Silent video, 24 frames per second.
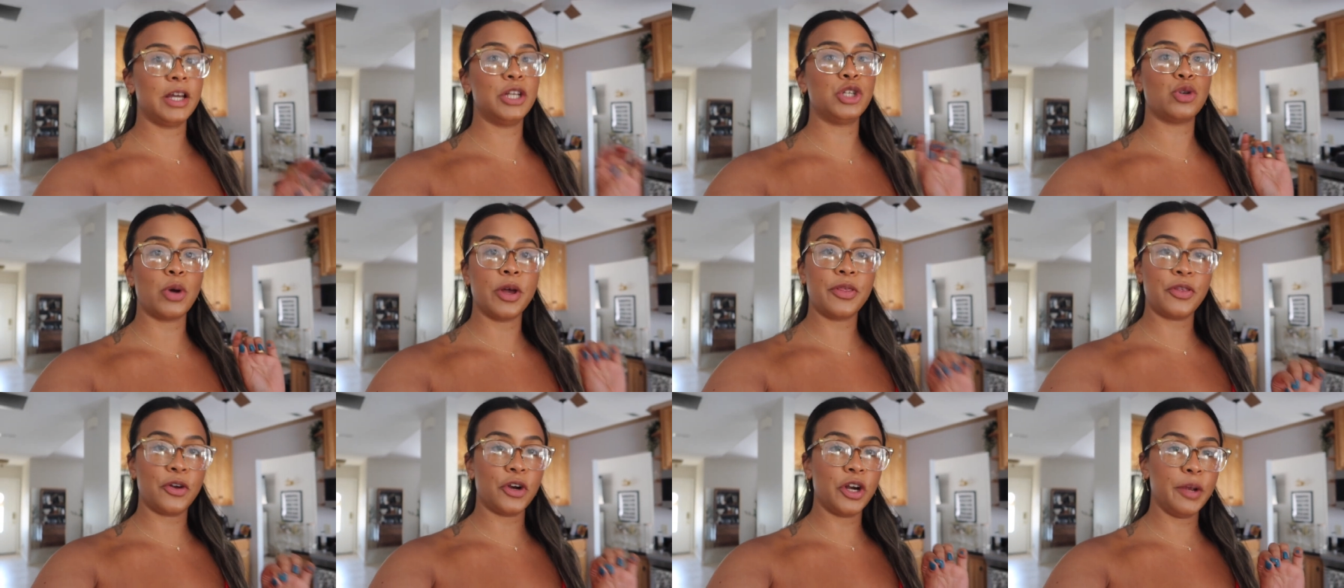
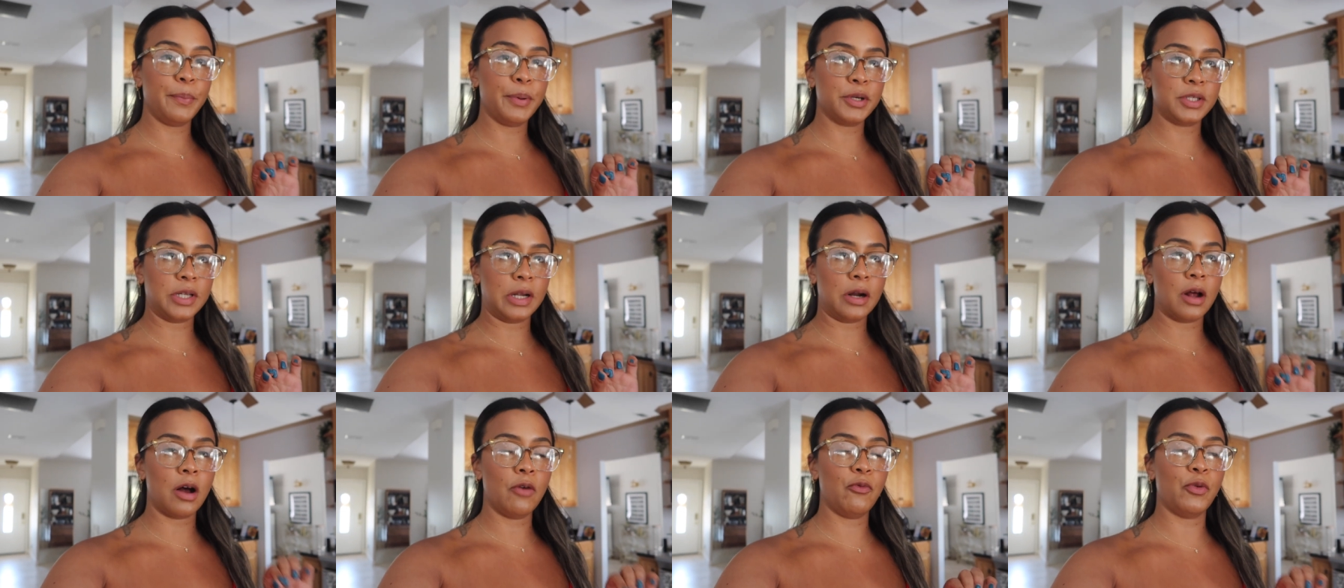Enjoy
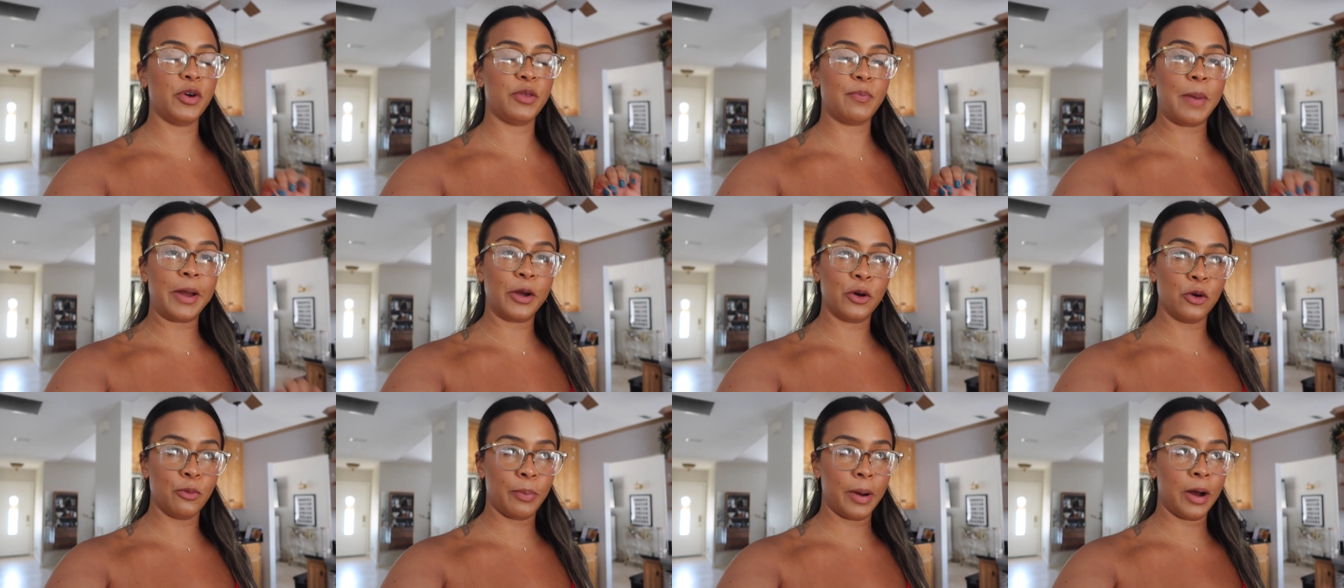30% off with
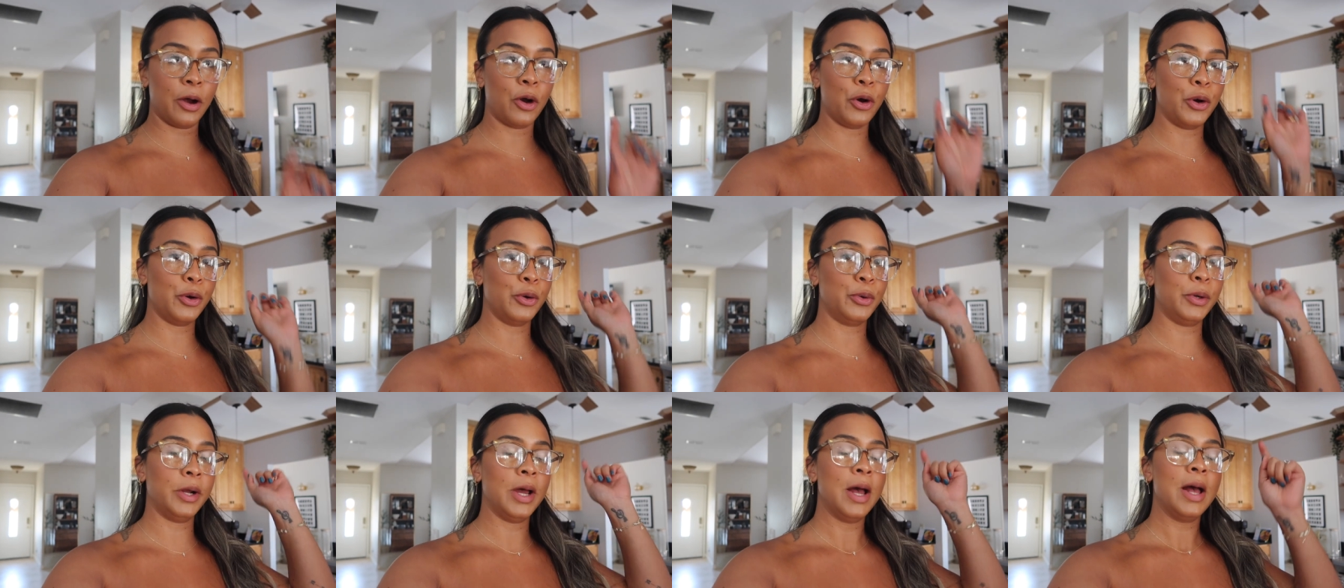my coupon
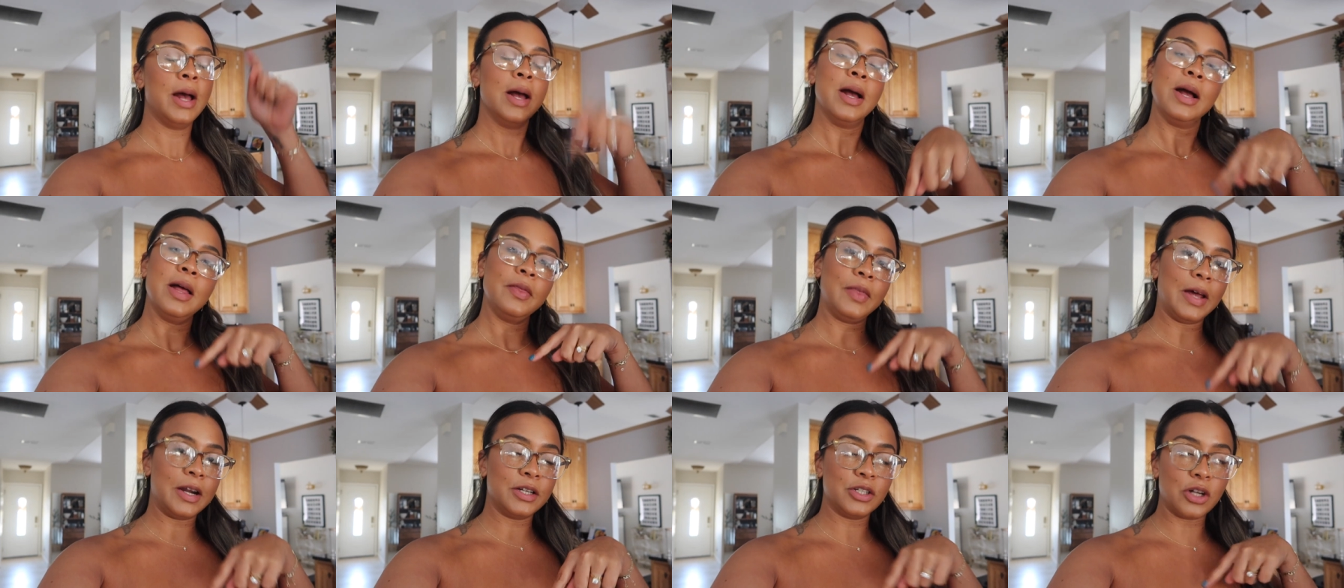code
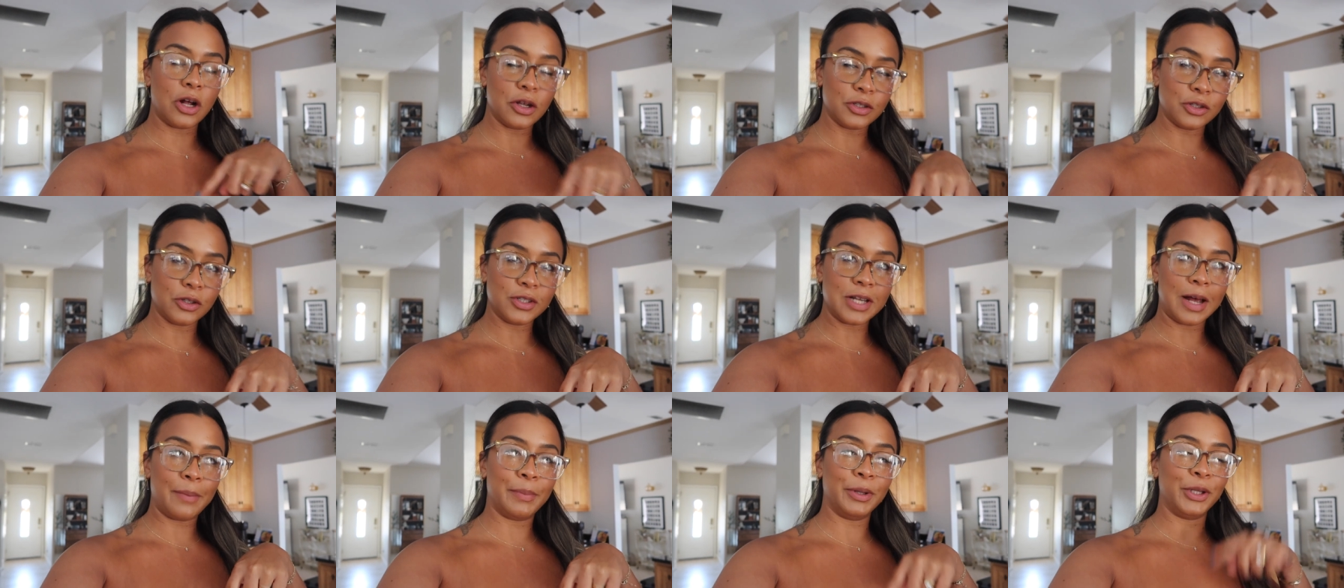that is
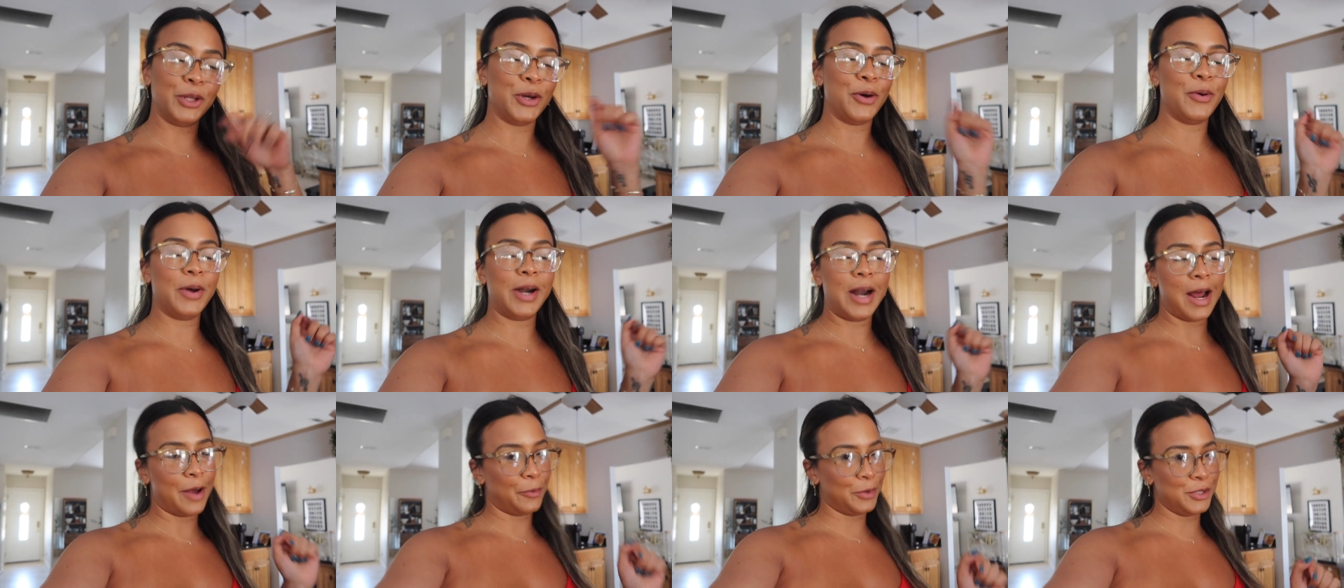also down
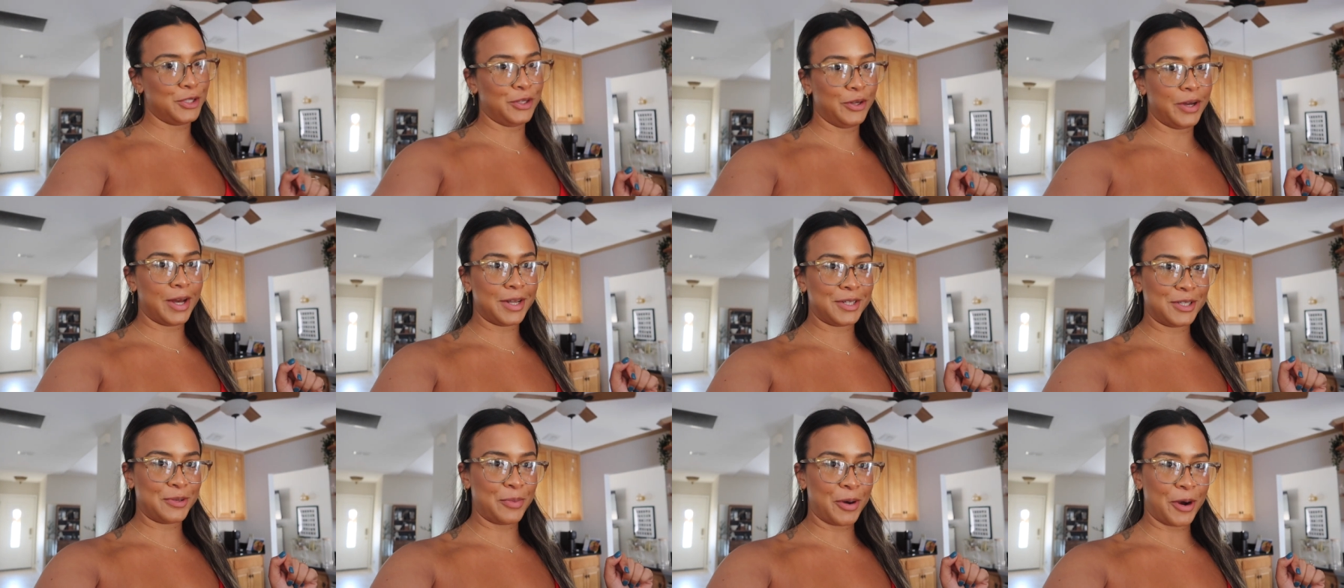below and I will see
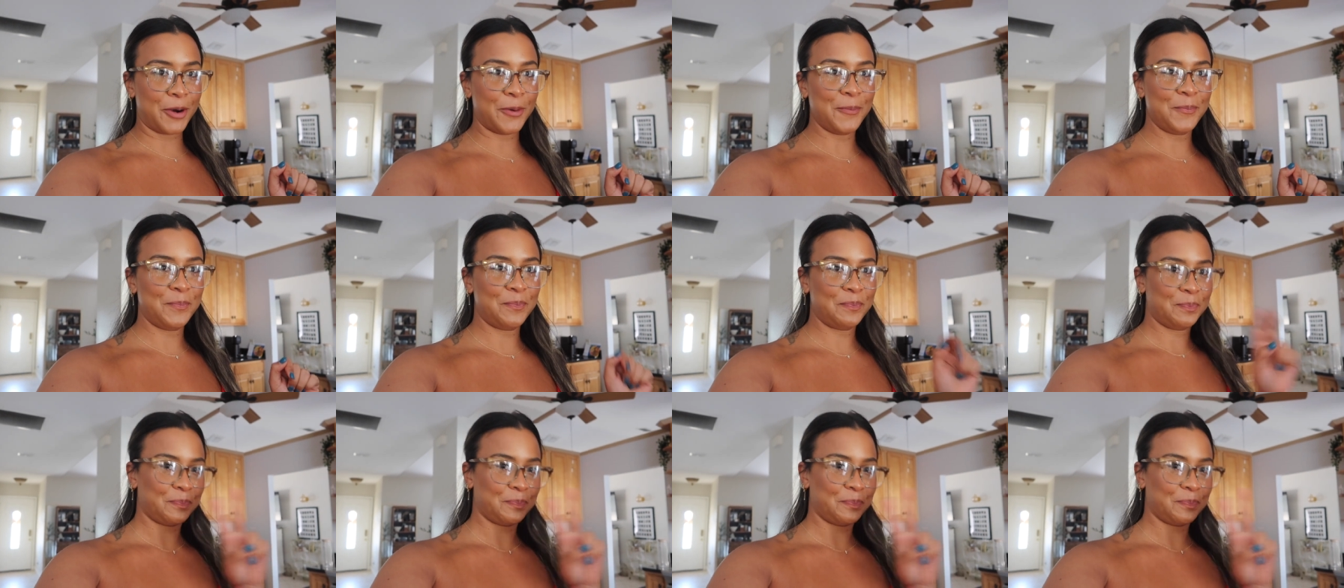you guys tomorrow.